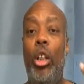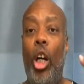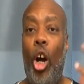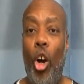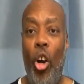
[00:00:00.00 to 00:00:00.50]

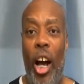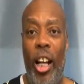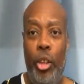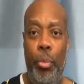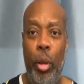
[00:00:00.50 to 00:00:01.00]
her
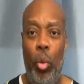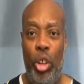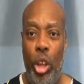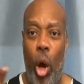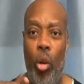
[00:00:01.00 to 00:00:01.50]
husband
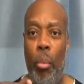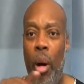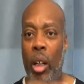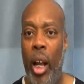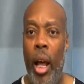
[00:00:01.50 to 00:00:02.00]
was known
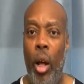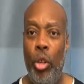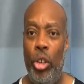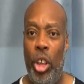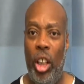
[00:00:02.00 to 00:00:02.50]
among the
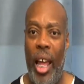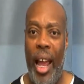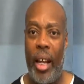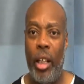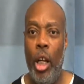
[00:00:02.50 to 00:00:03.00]
elders of the
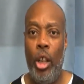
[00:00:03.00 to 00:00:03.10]
land.